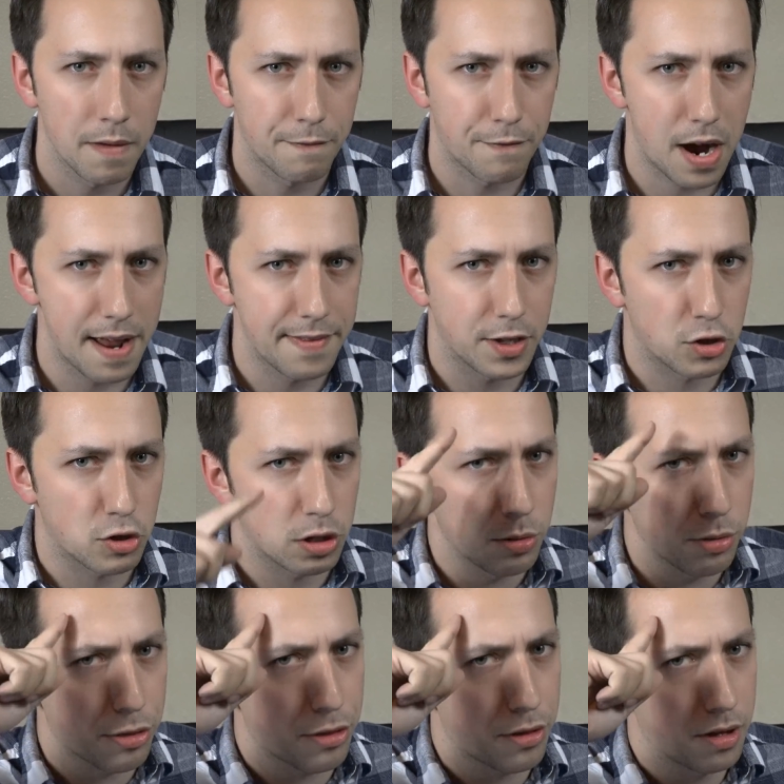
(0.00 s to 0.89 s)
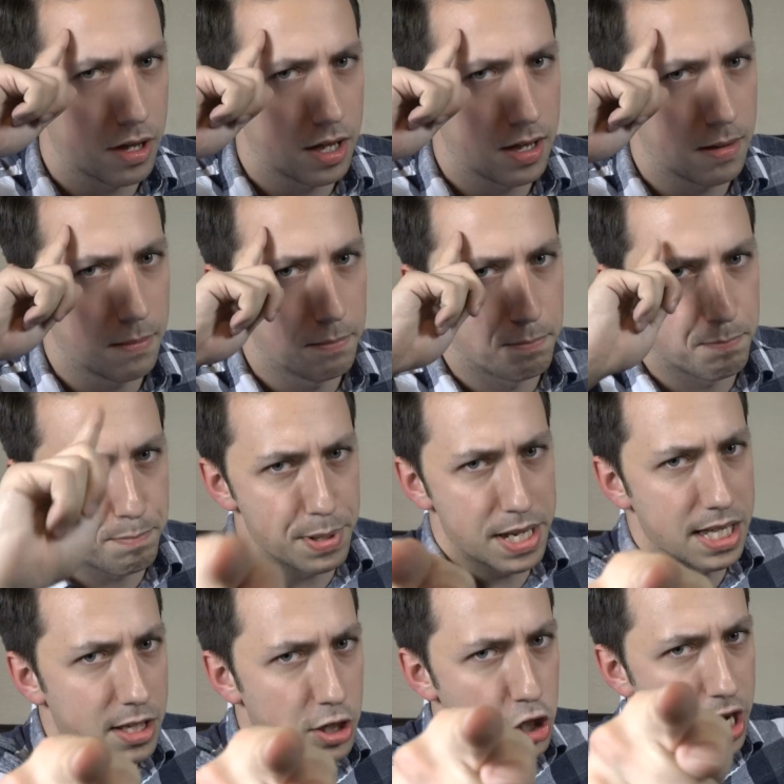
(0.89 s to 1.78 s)
Find the truth,
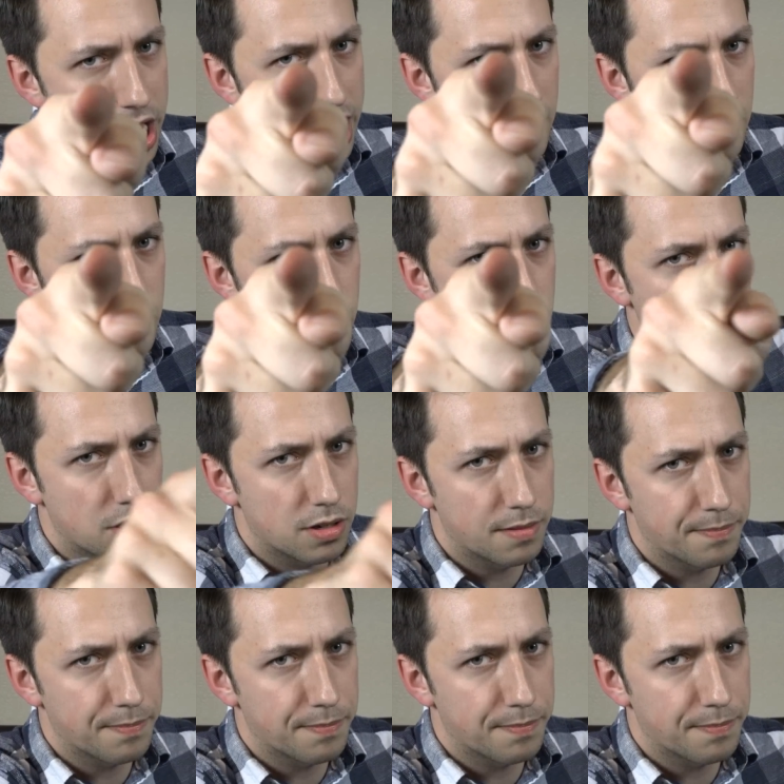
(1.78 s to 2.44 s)
be the change.